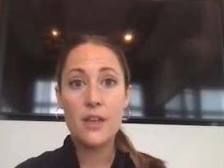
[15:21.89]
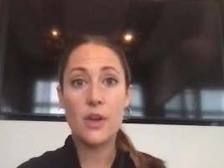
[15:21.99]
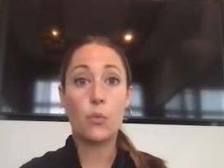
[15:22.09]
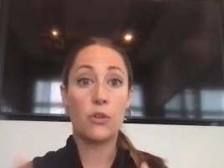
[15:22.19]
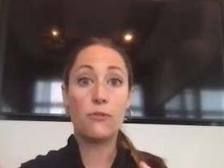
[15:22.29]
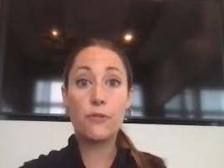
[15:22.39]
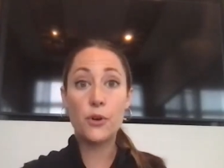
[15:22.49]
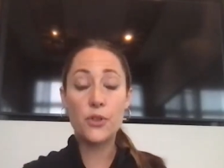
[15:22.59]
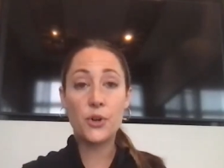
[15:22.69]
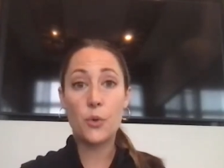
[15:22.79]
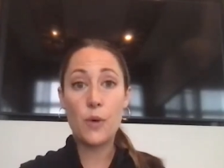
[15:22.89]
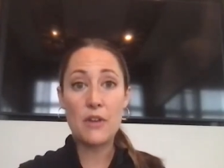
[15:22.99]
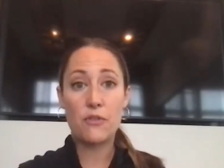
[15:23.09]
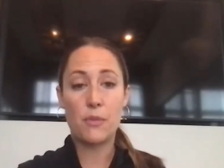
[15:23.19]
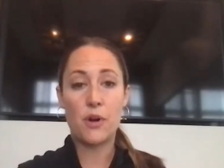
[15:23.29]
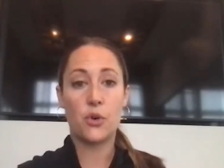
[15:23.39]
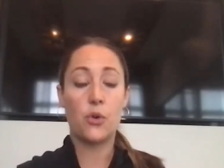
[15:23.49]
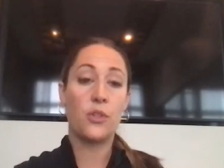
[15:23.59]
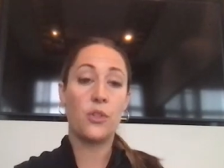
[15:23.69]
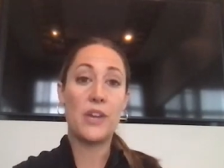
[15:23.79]
that we're further away from our
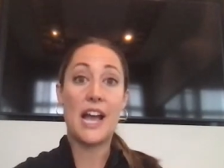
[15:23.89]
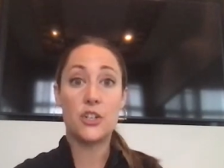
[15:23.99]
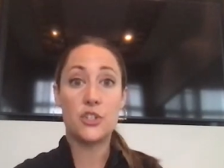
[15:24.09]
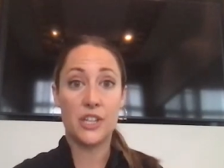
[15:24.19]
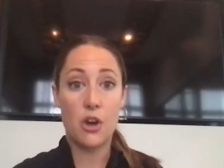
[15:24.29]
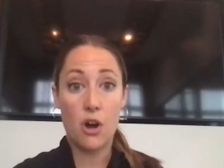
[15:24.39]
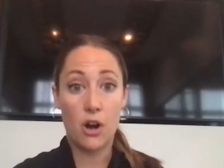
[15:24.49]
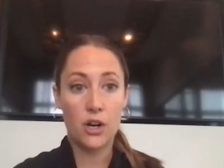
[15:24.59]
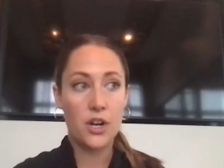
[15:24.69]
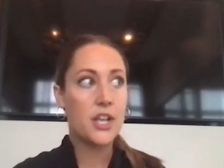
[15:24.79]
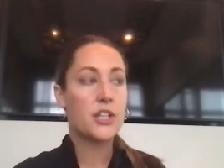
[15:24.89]
goal than we actually are.